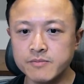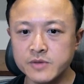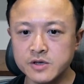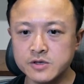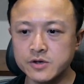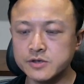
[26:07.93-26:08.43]

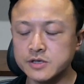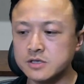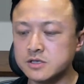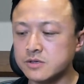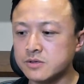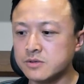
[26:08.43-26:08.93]
You don't need
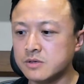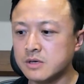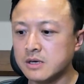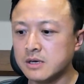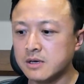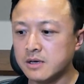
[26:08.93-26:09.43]
to
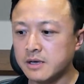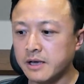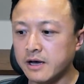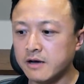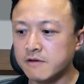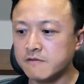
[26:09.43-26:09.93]

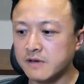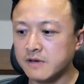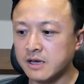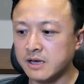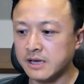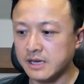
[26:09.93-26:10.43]
have
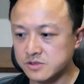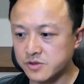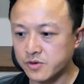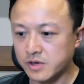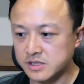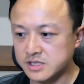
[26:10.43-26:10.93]
a entry
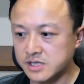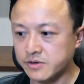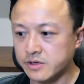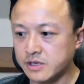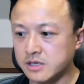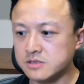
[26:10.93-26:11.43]

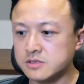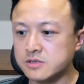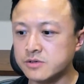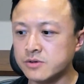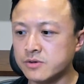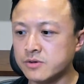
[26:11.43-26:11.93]
criteria
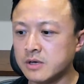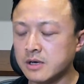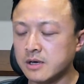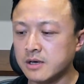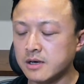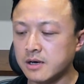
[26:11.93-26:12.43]
to
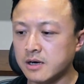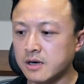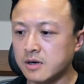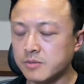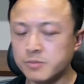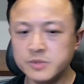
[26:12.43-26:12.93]

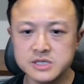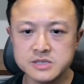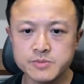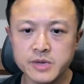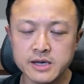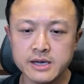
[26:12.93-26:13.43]

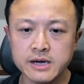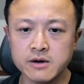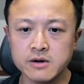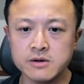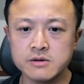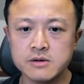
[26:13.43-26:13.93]
participate in
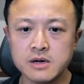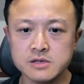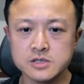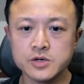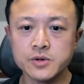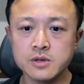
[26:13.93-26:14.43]
our
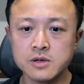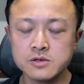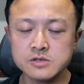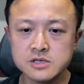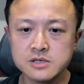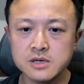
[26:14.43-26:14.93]
token
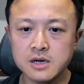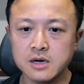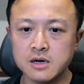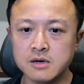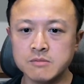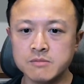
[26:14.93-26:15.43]
launch,
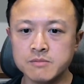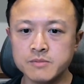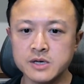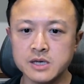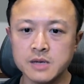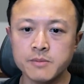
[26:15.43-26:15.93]

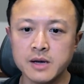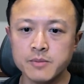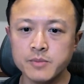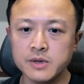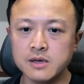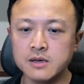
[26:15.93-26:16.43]
but it might
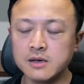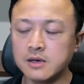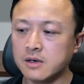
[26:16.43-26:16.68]
be